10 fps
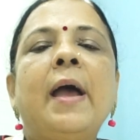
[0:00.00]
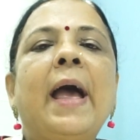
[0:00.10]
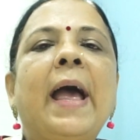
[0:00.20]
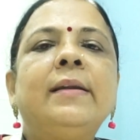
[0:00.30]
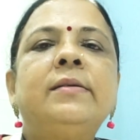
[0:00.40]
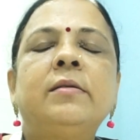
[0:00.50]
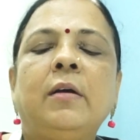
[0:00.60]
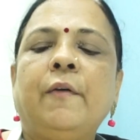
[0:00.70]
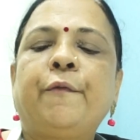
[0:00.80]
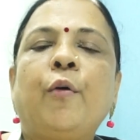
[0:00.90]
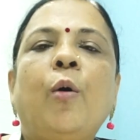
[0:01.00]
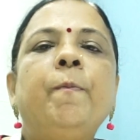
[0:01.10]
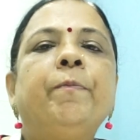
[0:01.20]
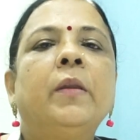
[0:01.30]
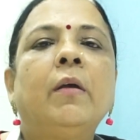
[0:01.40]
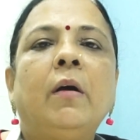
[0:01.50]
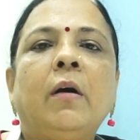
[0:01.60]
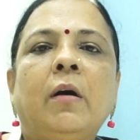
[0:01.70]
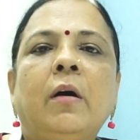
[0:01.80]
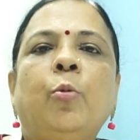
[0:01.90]
and from
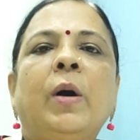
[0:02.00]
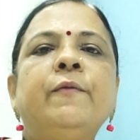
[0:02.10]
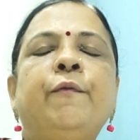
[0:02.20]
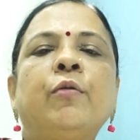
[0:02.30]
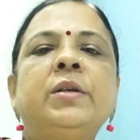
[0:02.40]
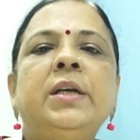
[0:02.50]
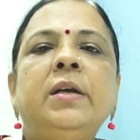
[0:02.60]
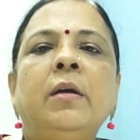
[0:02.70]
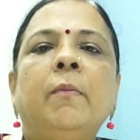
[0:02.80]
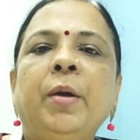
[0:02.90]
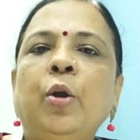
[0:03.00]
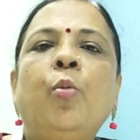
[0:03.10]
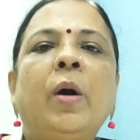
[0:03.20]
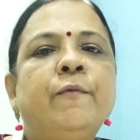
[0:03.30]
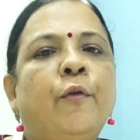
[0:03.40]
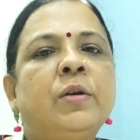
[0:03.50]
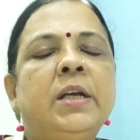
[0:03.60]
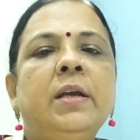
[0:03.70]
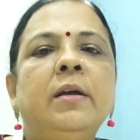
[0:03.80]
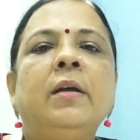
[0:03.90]
140, below 140